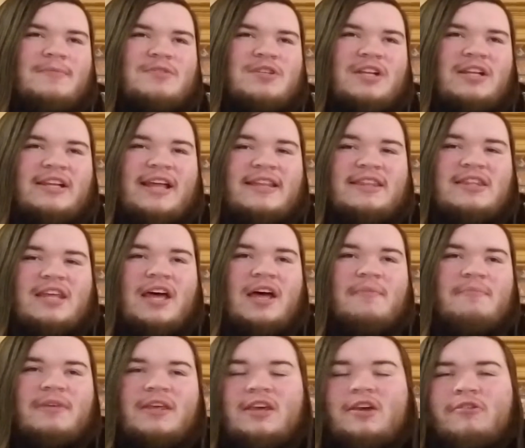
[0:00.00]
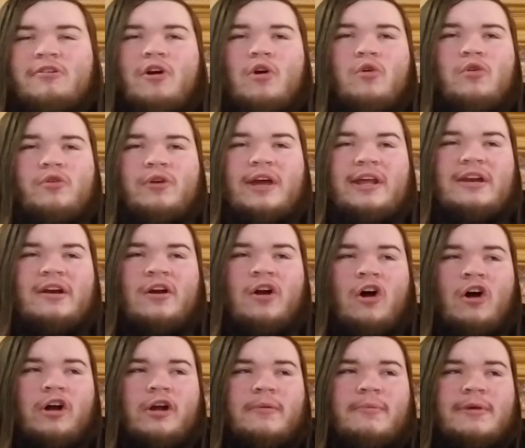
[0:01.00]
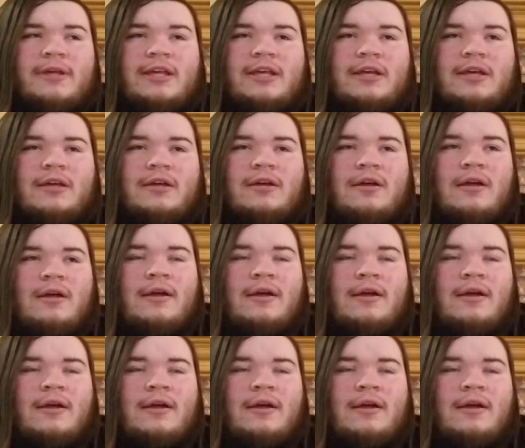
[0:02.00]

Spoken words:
to let the hero create an army.